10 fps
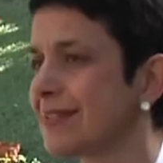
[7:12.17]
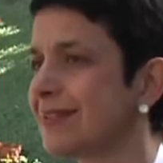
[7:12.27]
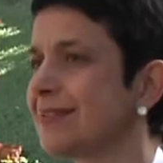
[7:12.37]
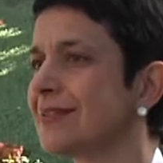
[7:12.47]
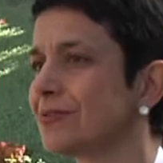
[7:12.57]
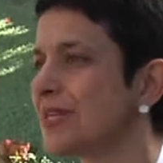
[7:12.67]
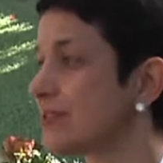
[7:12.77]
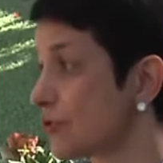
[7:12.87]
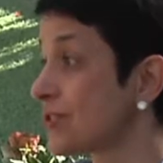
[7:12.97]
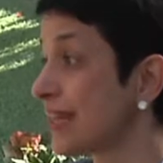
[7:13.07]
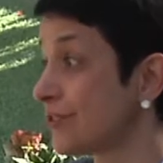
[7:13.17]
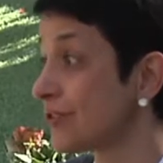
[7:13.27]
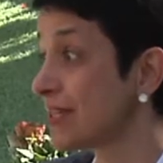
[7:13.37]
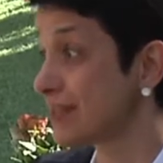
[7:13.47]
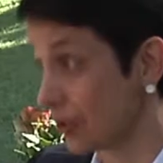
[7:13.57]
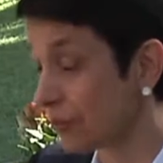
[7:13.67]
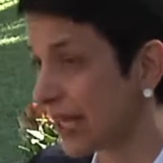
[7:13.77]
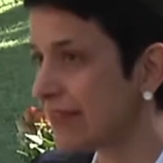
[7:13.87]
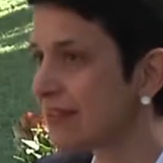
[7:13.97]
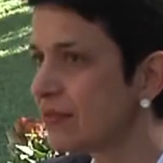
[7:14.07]
uh, research center is
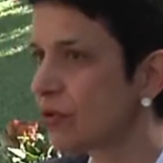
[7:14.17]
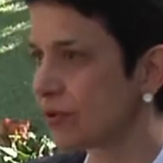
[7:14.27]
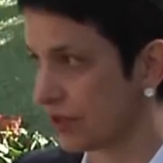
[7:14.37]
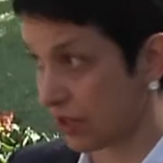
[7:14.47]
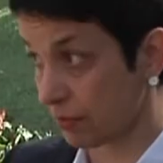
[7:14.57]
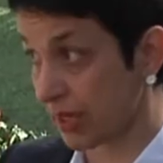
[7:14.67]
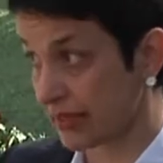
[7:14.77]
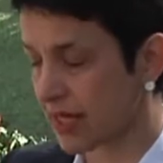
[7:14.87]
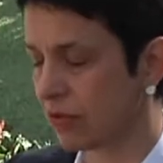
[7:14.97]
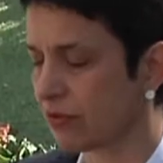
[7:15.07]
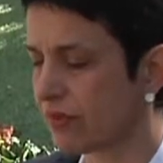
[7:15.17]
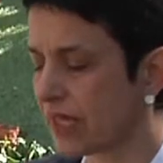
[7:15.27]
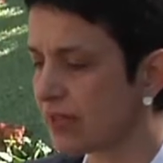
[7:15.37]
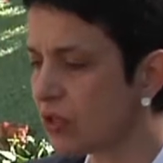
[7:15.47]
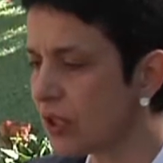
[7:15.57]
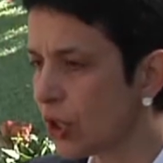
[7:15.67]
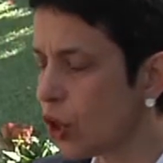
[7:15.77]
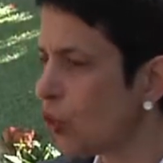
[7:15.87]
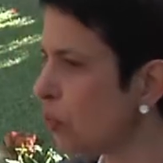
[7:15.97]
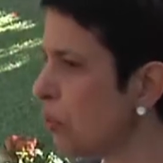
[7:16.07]
located or the nearby town of Valjevo,
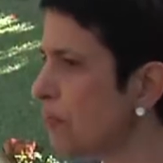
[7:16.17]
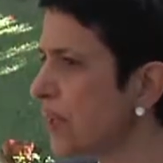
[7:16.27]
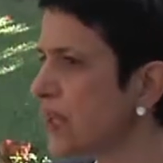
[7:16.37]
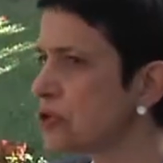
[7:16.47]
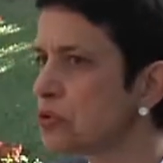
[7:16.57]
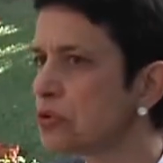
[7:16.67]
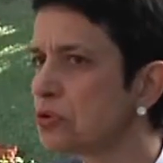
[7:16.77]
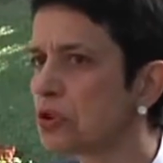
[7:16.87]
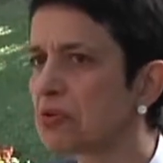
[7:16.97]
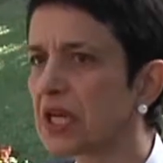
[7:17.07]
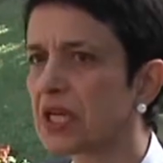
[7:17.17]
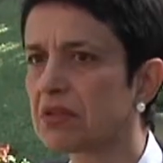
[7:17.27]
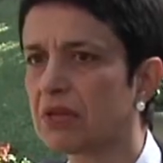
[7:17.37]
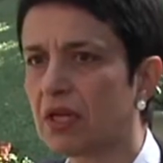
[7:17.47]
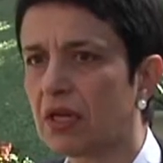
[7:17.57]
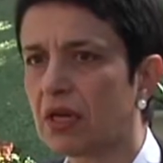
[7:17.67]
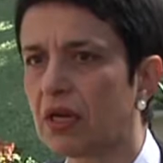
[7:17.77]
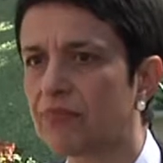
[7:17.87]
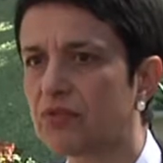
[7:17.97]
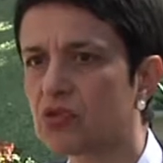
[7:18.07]
or they can do, you know, they can
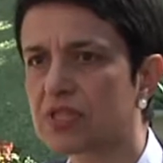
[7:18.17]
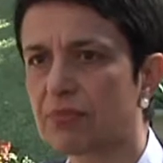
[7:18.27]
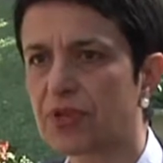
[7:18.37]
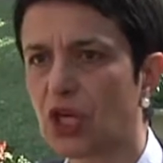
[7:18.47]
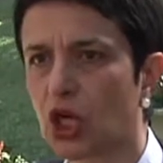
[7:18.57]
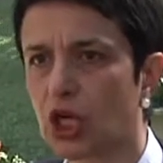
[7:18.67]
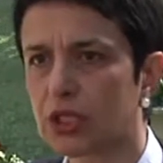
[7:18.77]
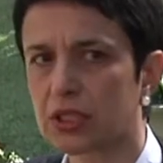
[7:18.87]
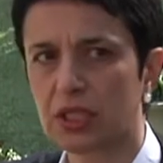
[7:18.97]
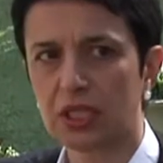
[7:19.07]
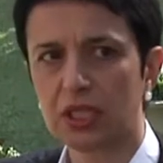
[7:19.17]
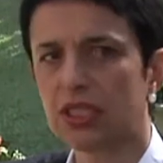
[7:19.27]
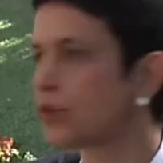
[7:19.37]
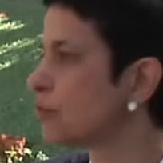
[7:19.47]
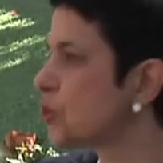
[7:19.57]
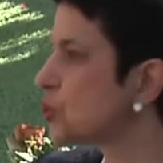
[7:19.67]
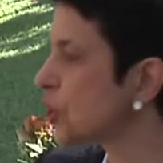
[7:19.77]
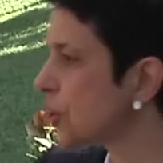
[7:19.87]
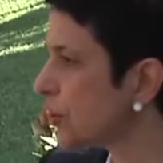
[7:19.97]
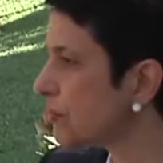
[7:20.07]
um, do something on
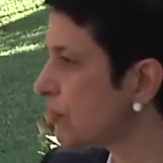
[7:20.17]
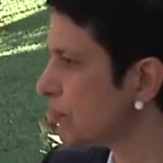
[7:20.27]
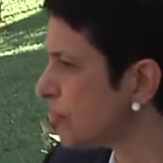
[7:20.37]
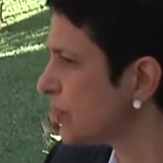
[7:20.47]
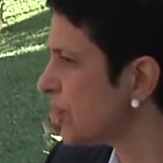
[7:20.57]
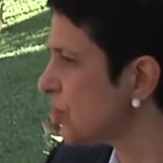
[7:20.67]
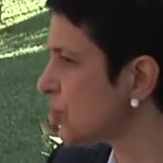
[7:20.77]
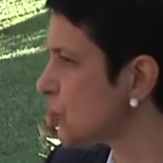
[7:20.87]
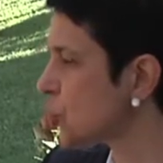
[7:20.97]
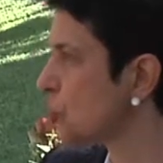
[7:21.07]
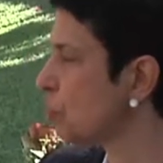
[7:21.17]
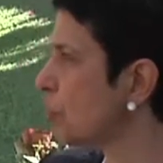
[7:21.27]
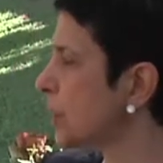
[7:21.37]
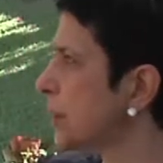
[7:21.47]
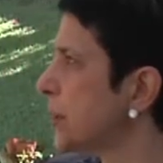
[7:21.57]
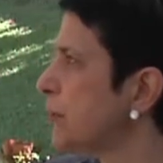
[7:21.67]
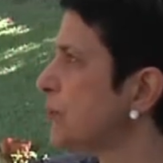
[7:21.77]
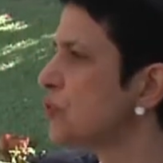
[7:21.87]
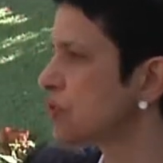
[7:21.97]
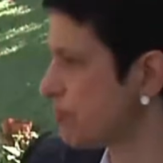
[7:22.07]
literature, from, from the literature or um,
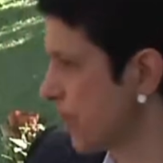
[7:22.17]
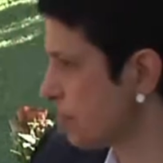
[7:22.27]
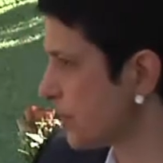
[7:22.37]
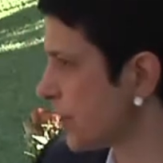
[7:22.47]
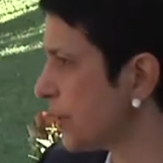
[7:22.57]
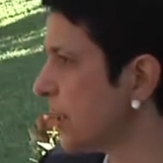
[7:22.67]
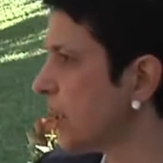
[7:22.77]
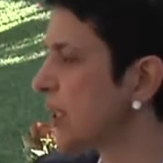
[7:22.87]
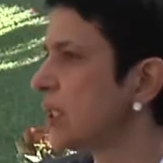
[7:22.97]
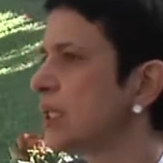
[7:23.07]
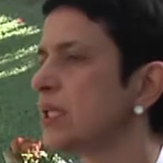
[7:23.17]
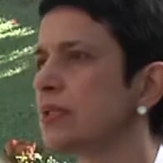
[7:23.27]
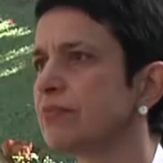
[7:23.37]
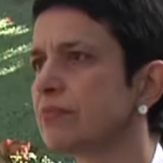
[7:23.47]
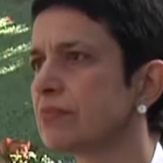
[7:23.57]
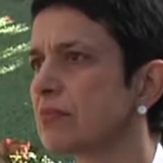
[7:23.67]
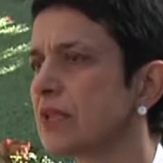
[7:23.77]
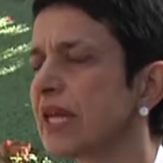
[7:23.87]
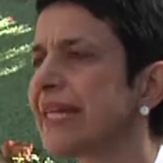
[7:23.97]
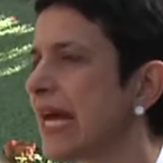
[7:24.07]
newspaper um,
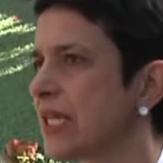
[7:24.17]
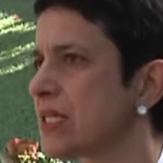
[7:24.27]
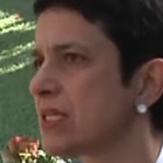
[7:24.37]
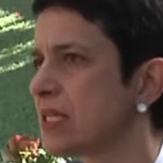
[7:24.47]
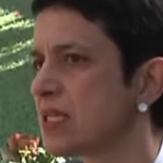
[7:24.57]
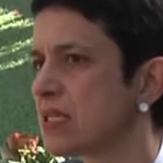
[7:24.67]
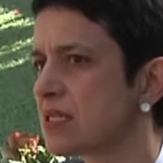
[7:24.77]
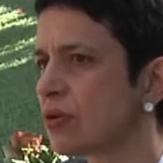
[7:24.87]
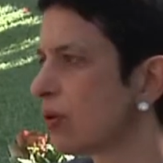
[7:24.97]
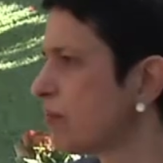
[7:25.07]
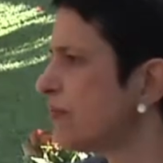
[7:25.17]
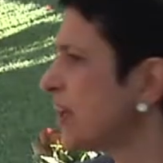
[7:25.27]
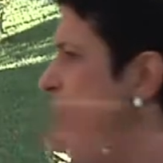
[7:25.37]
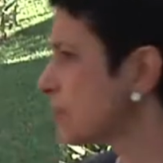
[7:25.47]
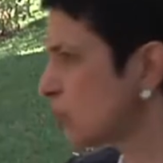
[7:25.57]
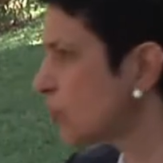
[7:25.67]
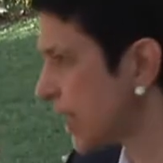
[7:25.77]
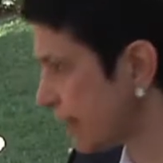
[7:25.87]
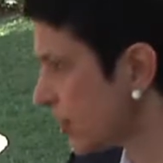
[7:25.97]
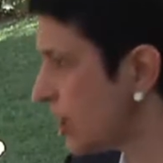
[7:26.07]
analysis or films or
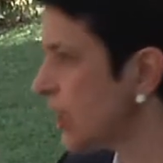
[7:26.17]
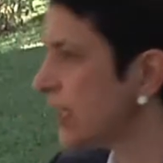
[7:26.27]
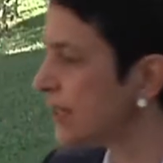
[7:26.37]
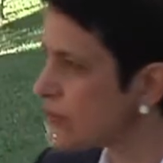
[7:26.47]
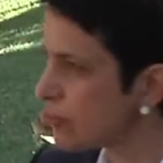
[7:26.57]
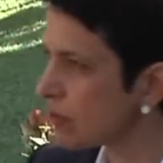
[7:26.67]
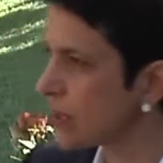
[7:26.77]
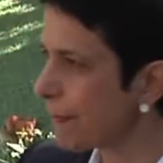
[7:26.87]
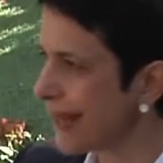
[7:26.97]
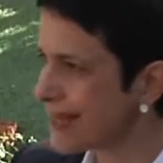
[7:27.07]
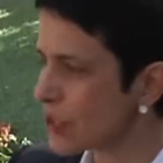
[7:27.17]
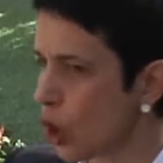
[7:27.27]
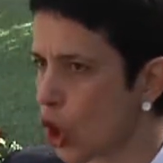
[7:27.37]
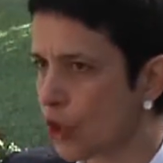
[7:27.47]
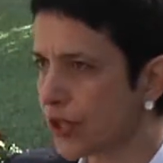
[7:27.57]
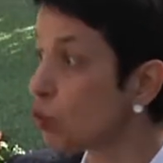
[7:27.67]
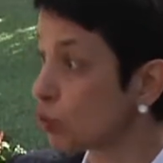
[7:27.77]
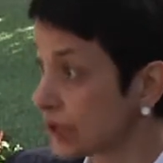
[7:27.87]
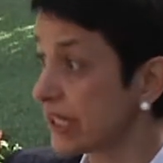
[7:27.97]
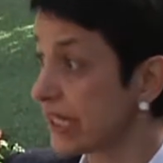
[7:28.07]
whatever. It also depends on the
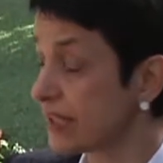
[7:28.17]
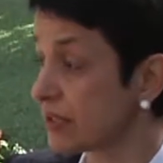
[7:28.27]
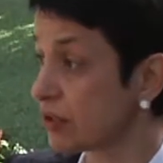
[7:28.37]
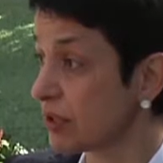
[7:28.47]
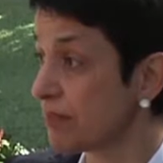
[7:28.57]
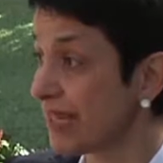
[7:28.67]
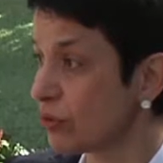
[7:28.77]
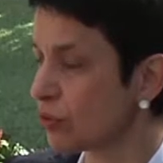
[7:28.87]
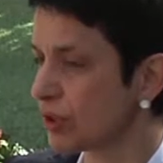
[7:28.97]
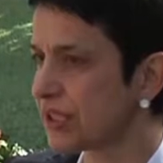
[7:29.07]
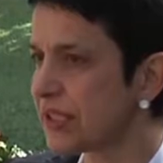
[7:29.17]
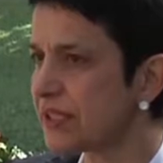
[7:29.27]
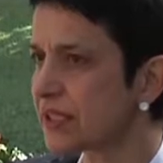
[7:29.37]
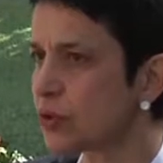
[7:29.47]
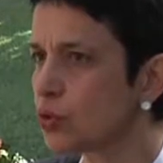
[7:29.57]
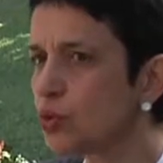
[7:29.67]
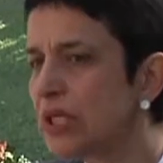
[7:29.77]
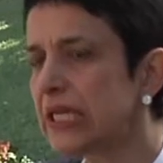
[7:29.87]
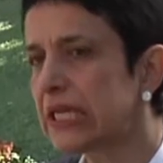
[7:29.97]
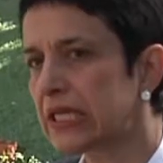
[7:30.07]
coordinator or the main coordinator who
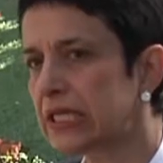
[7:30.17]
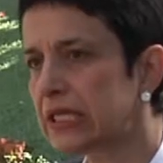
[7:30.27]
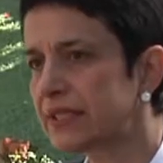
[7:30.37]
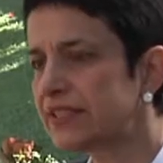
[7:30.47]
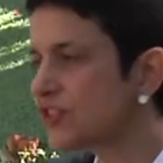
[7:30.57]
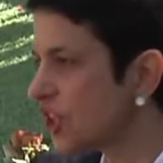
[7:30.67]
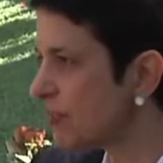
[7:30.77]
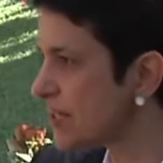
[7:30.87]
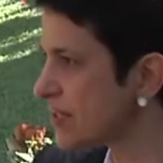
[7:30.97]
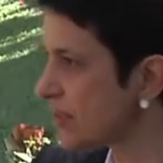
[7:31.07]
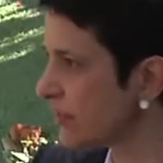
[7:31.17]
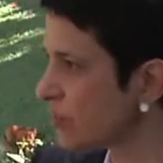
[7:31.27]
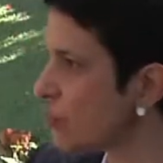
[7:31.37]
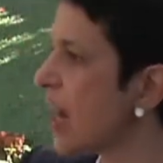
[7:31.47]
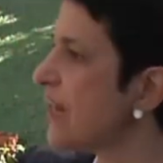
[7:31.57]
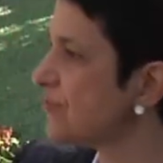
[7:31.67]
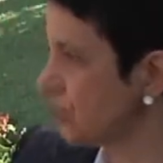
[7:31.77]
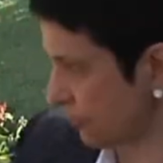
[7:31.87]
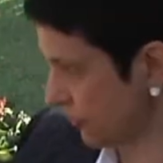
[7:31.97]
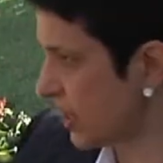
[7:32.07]
uh, determines the
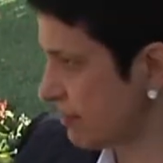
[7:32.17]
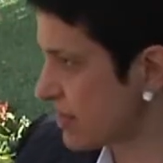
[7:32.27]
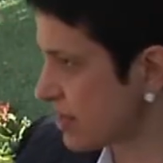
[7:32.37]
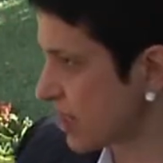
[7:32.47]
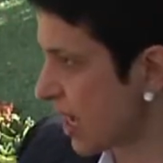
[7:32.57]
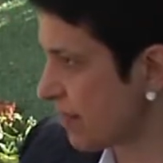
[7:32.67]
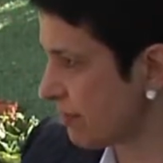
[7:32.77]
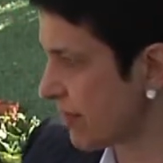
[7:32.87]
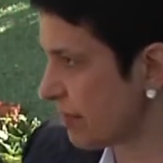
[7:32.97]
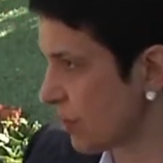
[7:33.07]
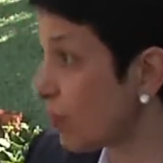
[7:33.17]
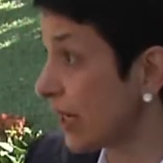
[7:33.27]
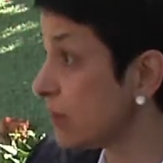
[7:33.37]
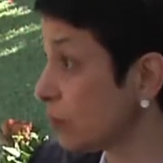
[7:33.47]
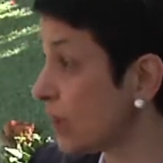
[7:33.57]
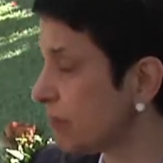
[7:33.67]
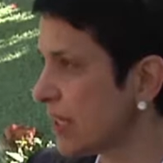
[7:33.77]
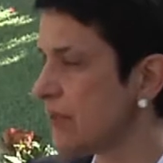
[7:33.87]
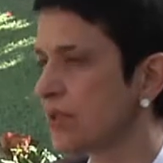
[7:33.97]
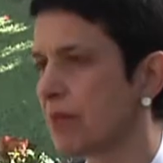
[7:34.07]
variety of themes and maybe one, one
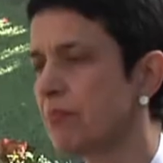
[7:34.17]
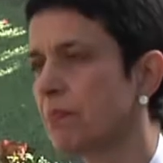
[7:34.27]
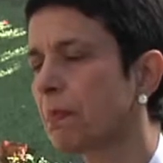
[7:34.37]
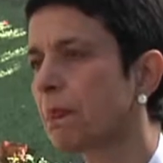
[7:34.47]
main theme.